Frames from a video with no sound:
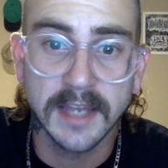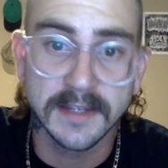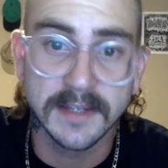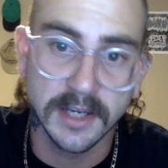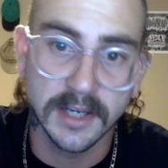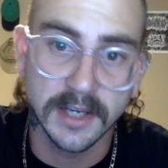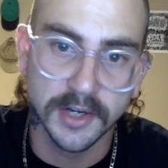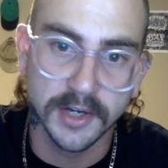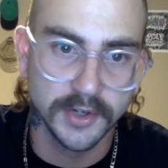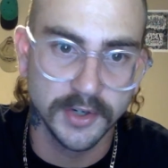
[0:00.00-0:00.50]

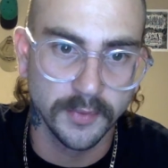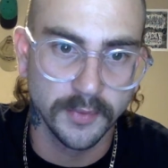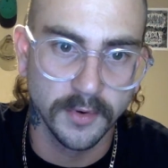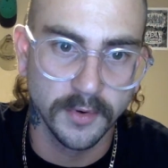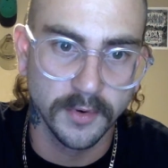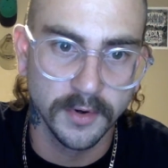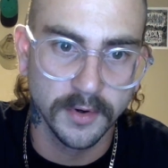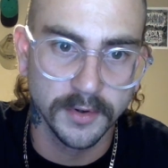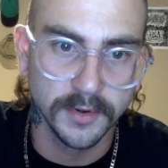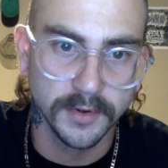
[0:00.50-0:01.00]
the
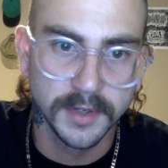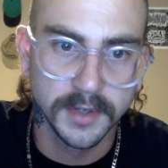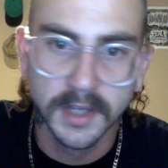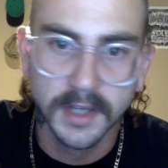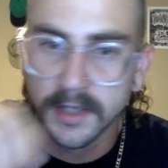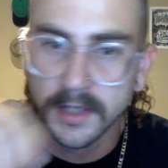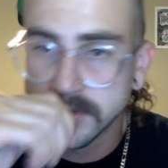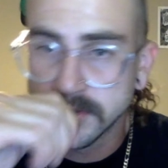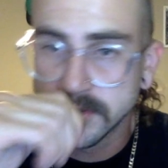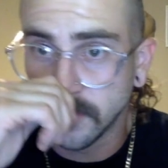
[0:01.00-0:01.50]
underworld.
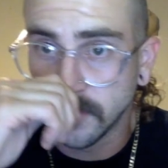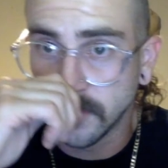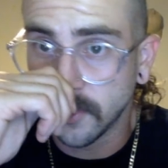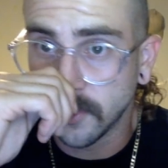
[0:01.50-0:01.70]
So,